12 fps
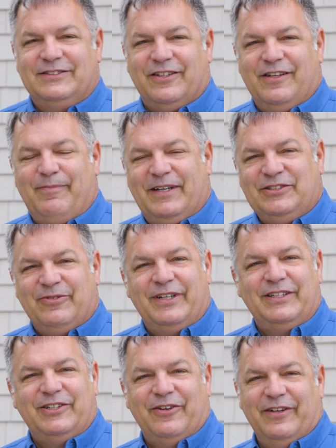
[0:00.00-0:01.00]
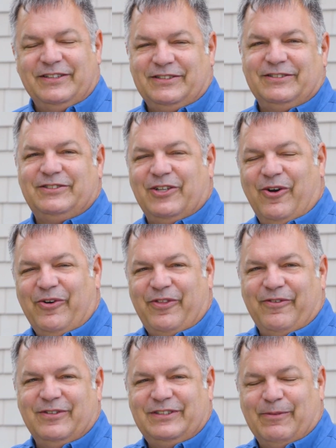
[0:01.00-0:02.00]
So the best way to do this is to go
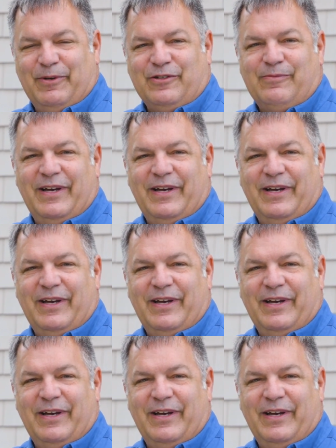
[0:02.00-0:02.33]
through a typical